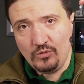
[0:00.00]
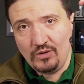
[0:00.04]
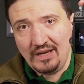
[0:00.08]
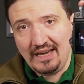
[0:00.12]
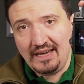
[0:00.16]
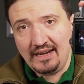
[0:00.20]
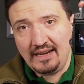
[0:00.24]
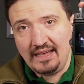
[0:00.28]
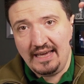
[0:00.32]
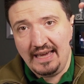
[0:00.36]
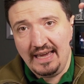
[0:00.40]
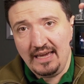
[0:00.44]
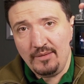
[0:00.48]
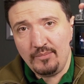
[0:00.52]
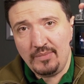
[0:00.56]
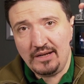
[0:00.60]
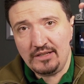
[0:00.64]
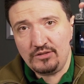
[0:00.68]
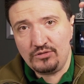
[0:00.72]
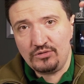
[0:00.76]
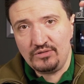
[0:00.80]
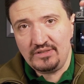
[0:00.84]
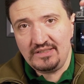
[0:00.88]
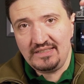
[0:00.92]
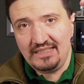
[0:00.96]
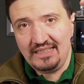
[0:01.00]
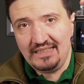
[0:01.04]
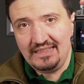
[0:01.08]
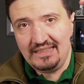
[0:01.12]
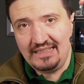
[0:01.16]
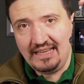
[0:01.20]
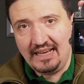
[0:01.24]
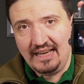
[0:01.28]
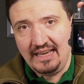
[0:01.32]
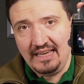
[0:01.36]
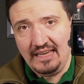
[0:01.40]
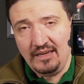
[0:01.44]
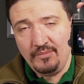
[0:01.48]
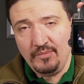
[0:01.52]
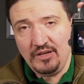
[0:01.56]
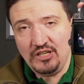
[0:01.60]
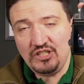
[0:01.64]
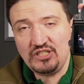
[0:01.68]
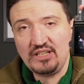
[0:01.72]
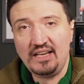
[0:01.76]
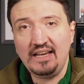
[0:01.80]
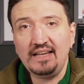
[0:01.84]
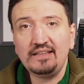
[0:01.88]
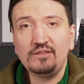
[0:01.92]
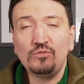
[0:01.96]
we are able to see the
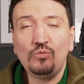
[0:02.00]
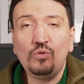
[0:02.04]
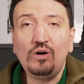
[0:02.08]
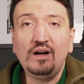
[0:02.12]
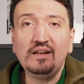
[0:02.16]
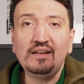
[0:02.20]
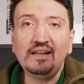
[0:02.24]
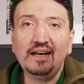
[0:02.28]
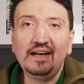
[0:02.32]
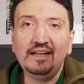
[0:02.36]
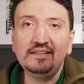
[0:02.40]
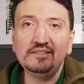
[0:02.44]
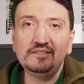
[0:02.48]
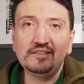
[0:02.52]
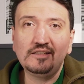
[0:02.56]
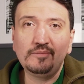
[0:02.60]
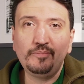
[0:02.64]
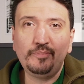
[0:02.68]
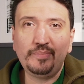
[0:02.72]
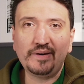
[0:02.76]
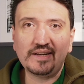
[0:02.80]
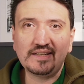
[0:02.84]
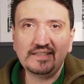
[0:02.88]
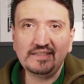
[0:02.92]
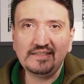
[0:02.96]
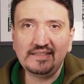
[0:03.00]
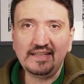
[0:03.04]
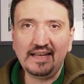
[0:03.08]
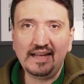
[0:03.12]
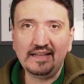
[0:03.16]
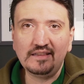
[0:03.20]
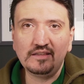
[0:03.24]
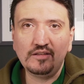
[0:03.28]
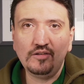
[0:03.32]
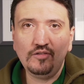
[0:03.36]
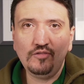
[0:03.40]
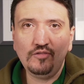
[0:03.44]
image at 100%